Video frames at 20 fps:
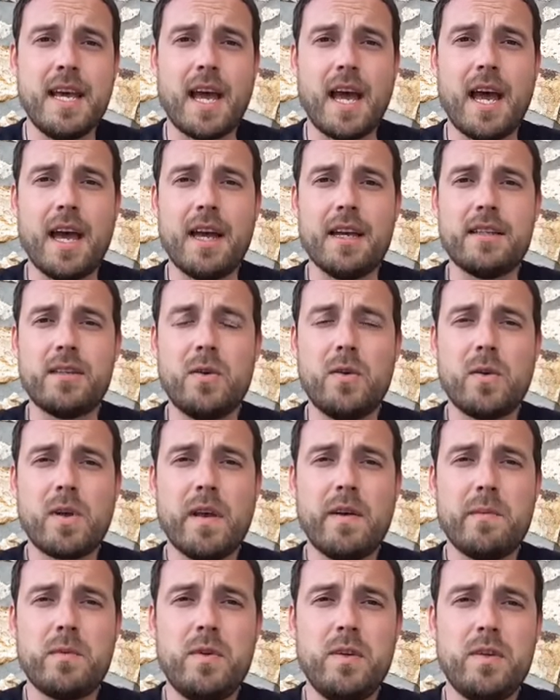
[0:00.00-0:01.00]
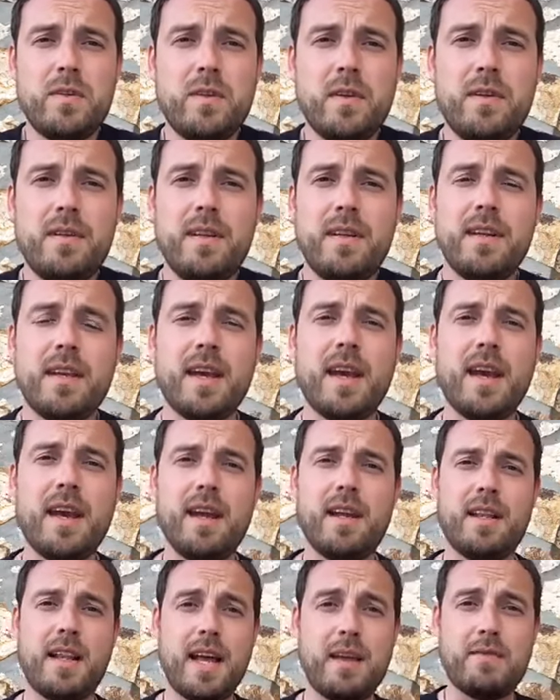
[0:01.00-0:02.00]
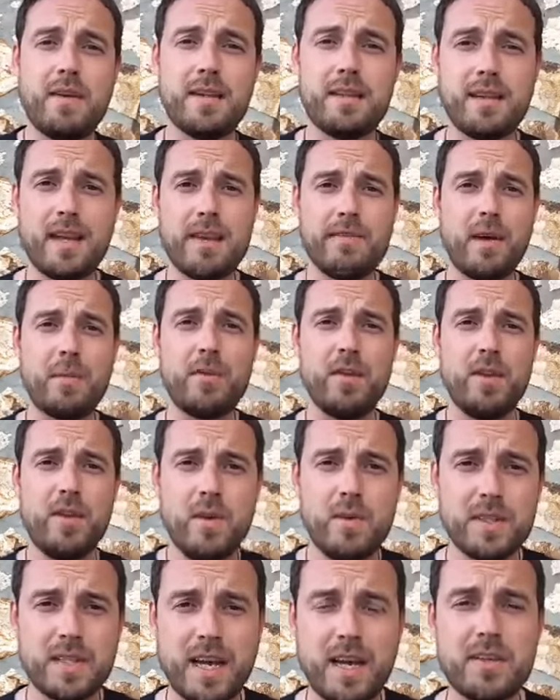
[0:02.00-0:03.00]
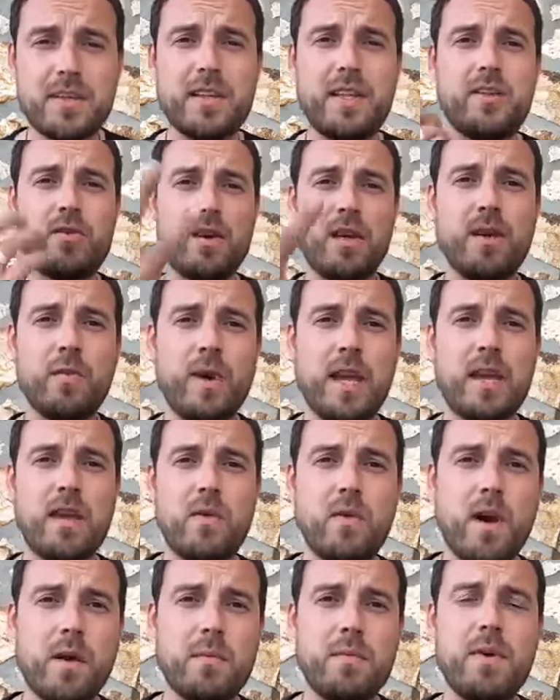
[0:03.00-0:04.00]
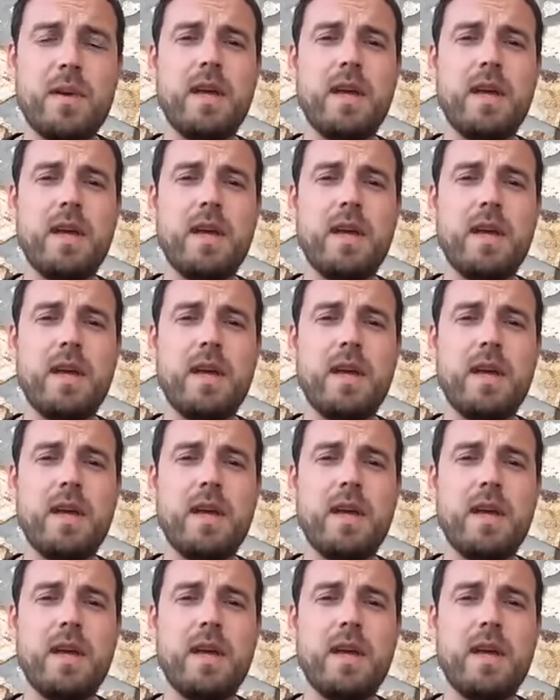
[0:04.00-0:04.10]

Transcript: Uh, so don't get up too soon. Uh, life hasn't given up on you, it's actually trying to wake you up,